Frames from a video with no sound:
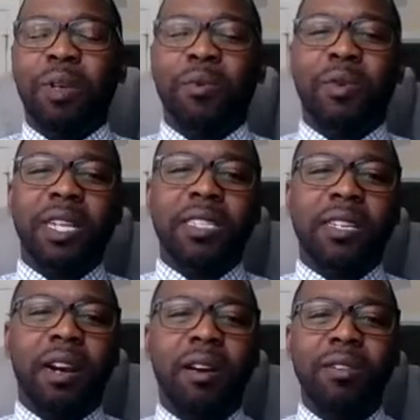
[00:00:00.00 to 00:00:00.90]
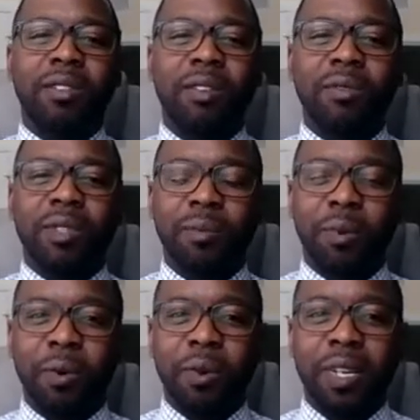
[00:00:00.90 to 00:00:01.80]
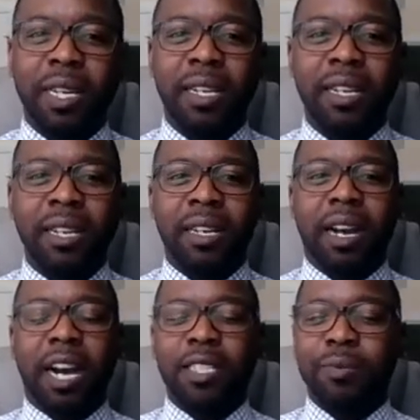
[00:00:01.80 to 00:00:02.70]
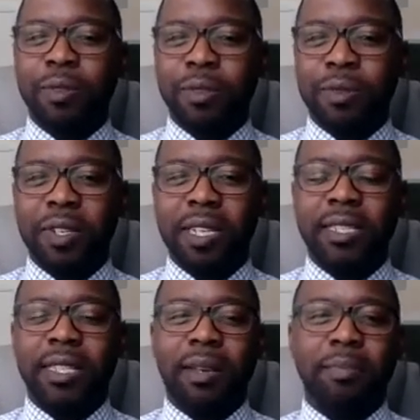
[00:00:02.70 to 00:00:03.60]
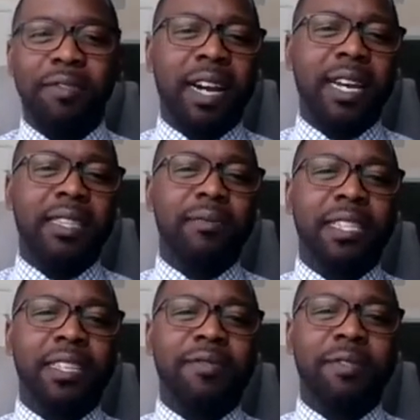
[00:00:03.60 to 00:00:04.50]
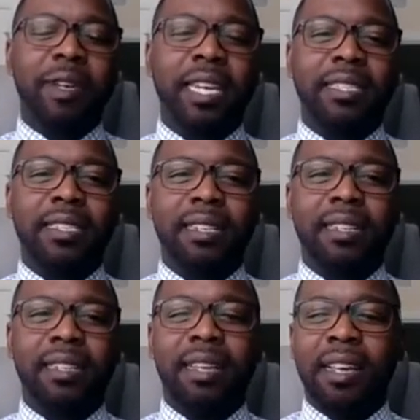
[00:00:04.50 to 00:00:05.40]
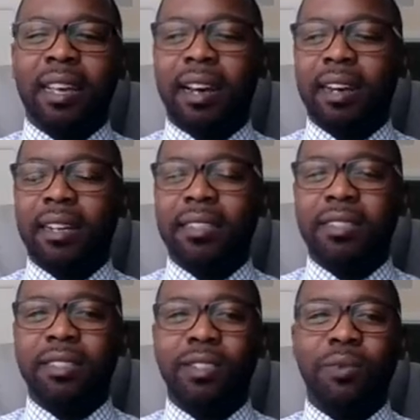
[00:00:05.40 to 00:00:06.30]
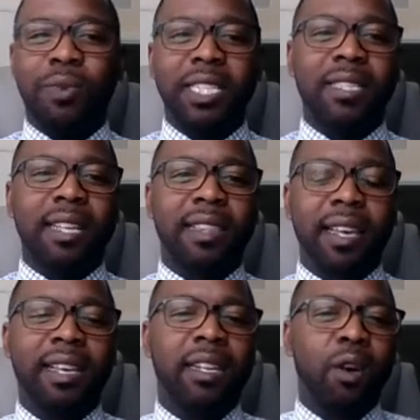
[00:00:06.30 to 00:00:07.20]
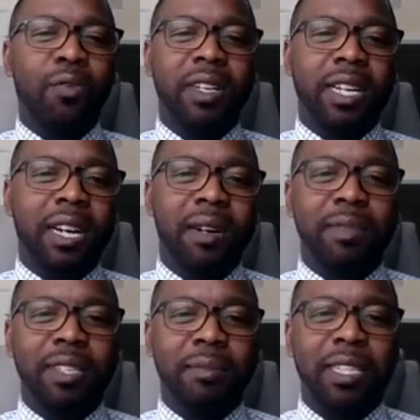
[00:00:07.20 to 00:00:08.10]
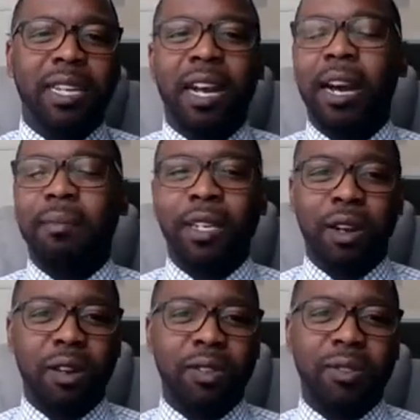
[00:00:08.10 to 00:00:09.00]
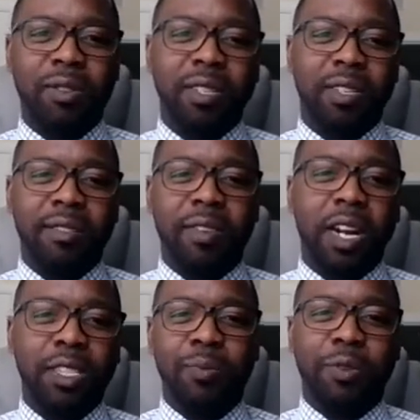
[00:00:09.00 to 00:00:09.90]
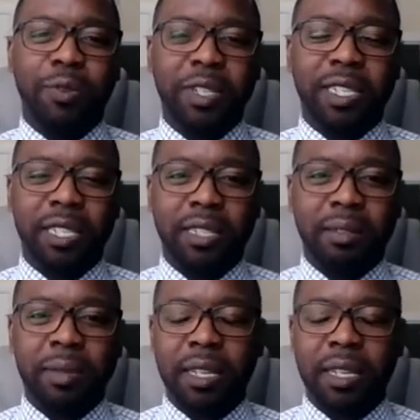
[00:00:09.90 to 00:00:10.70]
we want to also support entrepreneurs and provide them with information to which that they can overcome some of the common hurdles of entrepreneurship.